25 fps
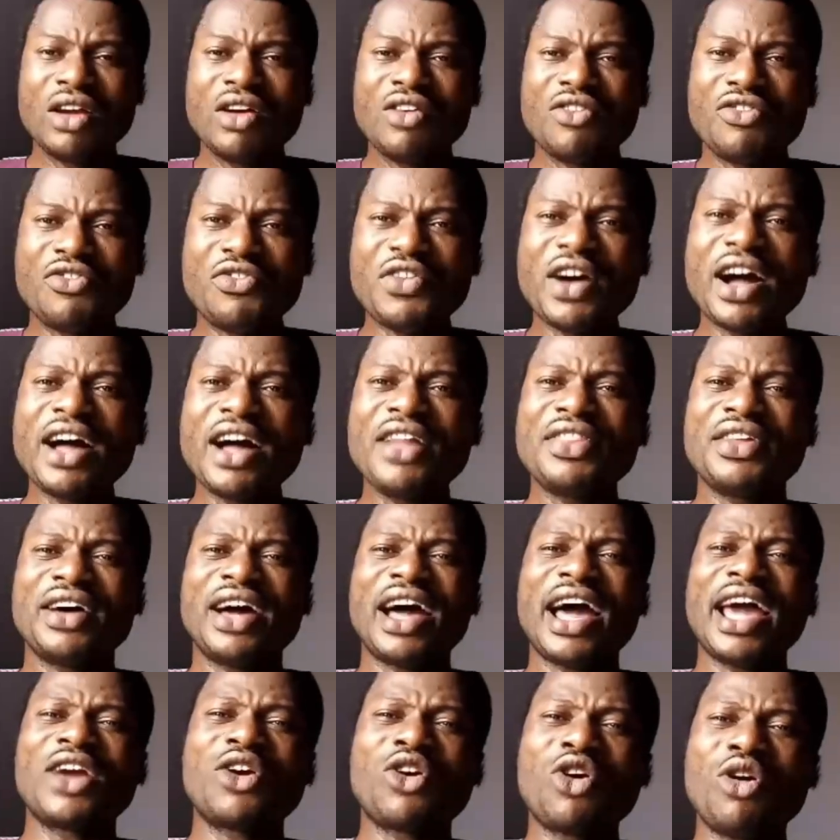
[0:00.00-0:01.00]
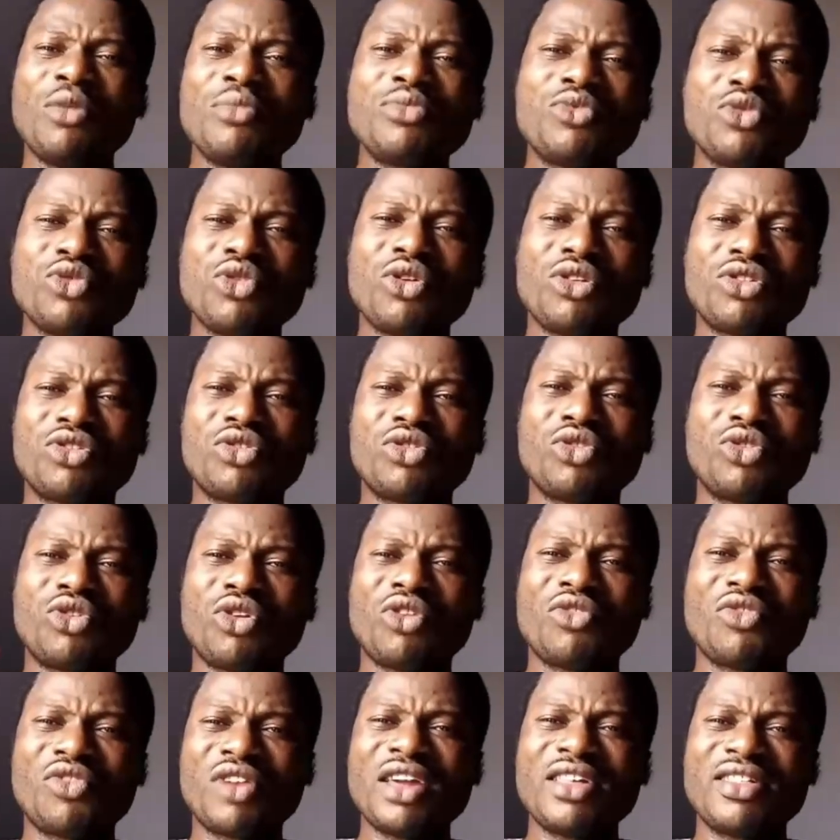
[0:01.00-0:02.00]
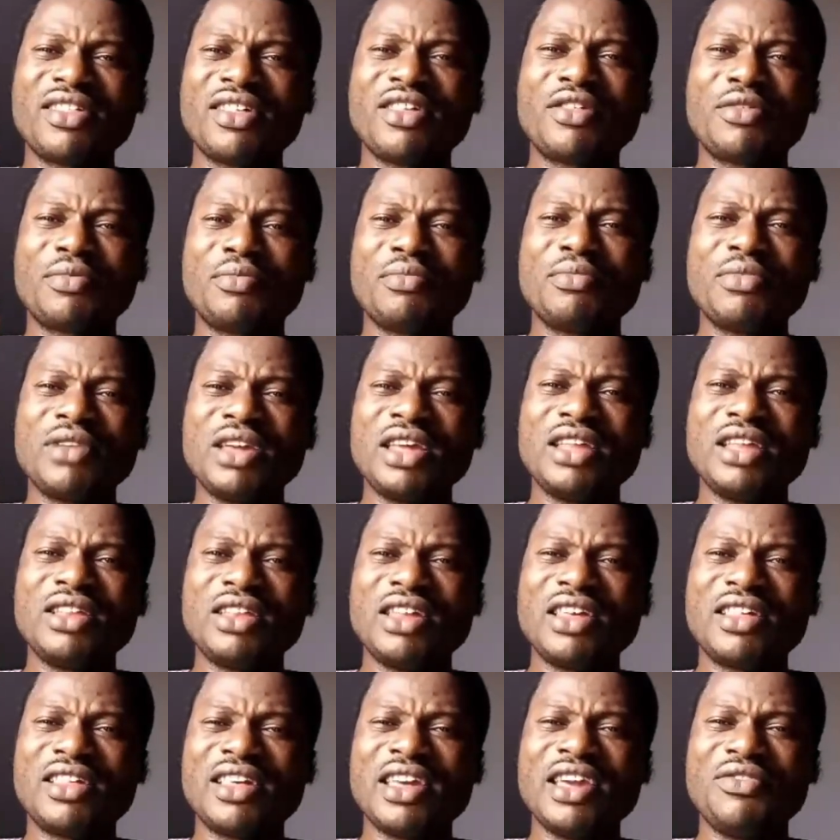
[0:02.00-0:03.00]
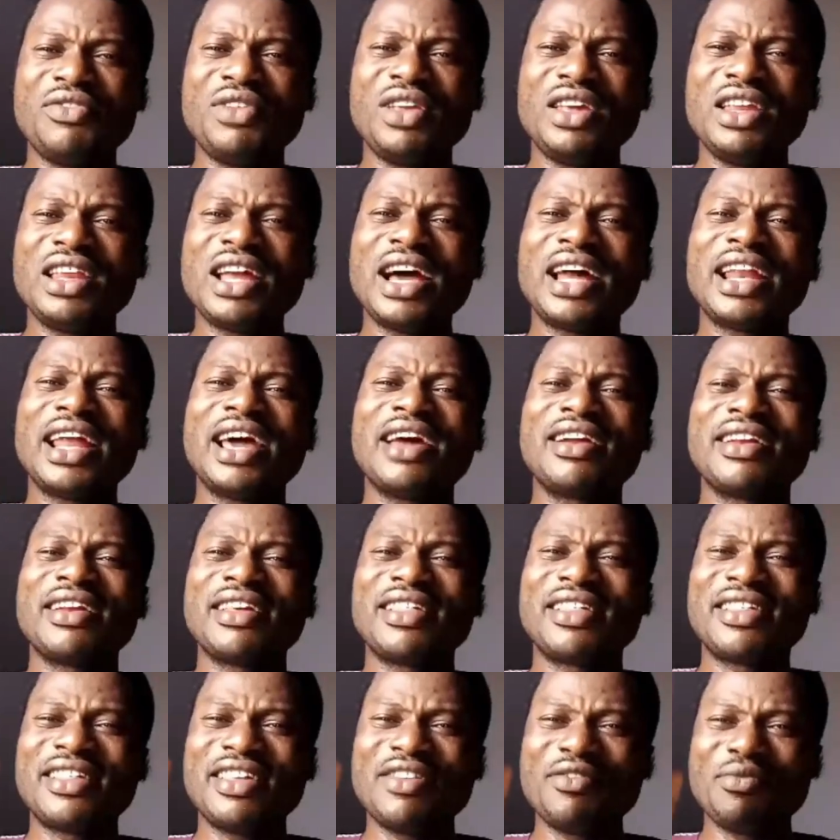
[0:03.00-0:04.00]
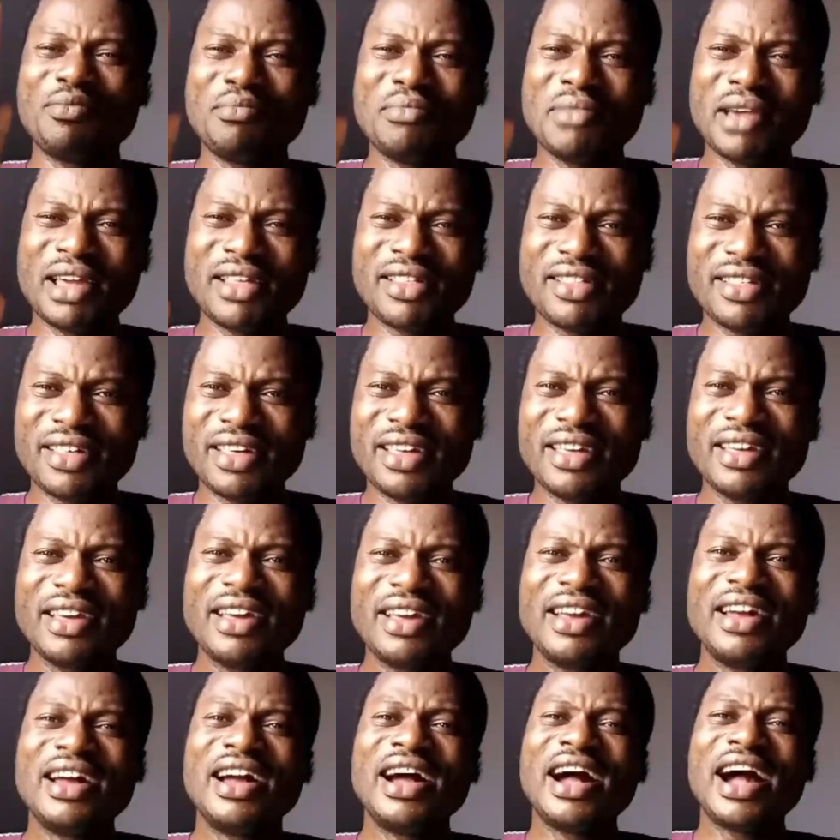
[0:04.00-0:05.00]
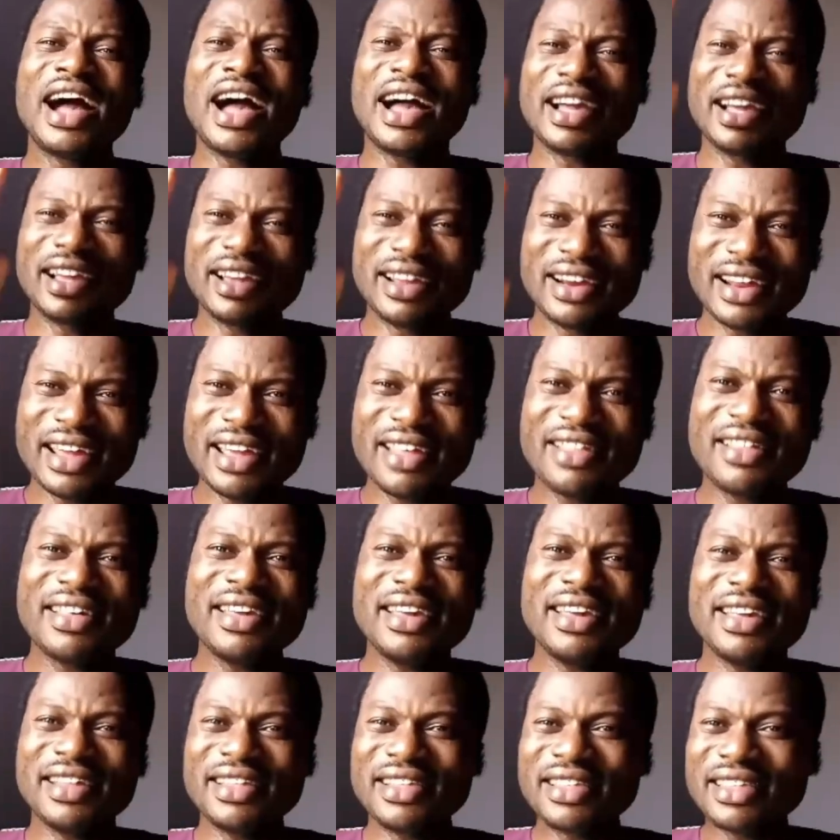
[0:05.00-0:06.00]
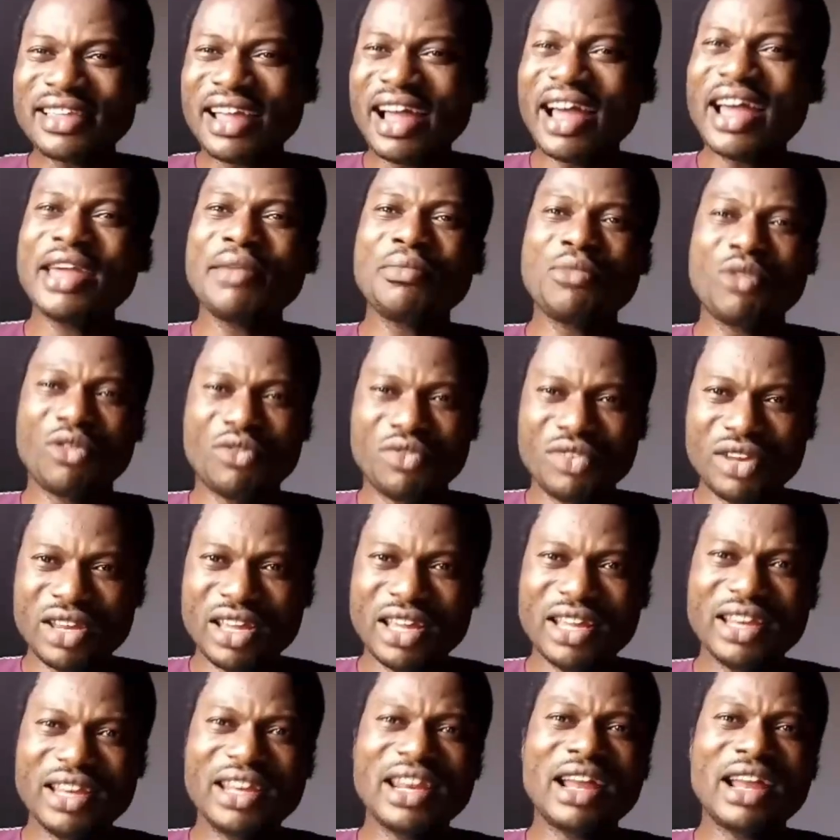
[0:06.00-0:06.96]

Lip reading: Father, I come to your throne of grace this evening, and I receive mercy and grace in time of need.